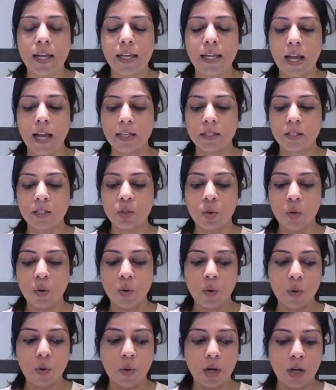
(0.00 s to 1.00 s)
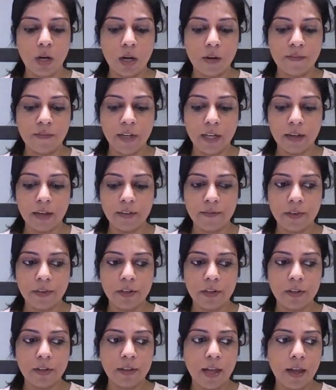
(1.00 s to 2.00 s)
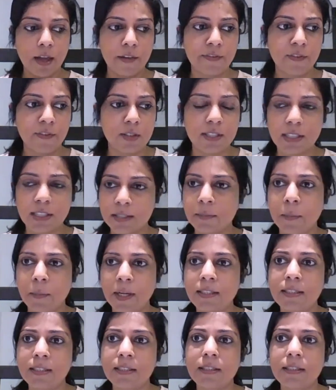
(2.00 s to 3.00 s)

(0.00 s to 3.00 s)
Yeah, so we lived there for 6 months.